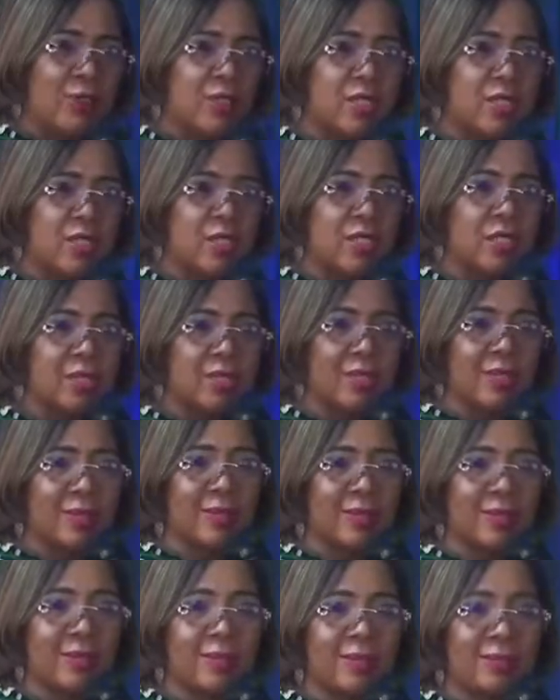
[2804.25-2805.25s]

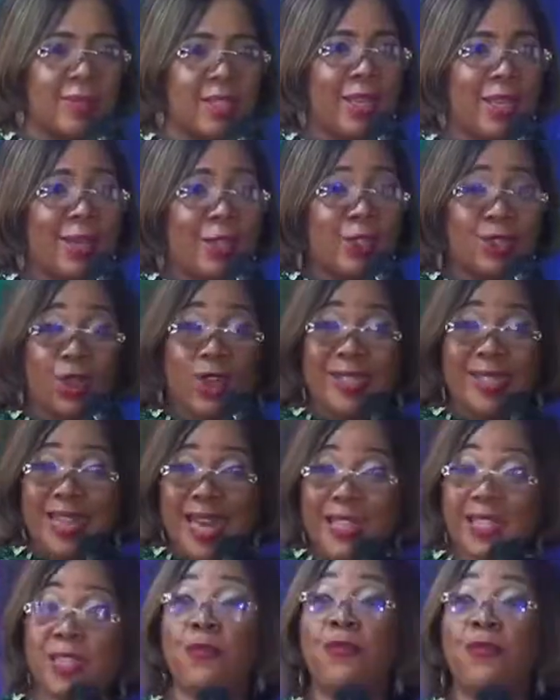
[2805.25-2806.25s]
Just
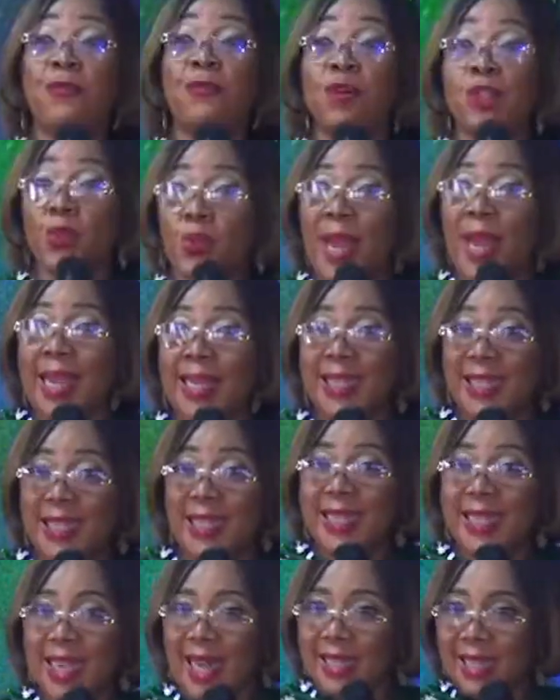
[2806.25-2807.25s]
as the food we are eating
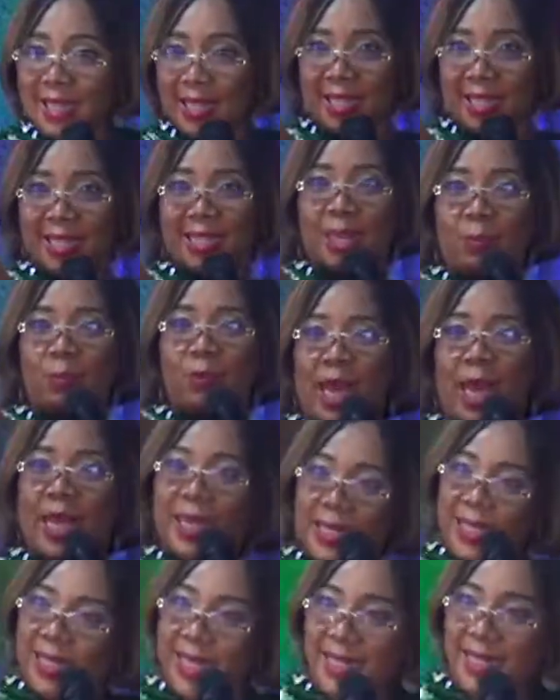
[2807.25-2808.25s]
here, see the table now
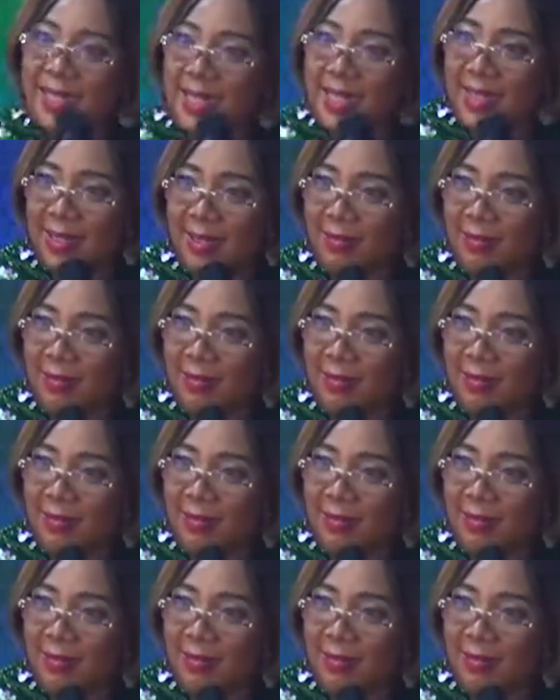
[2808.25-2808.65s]
is set.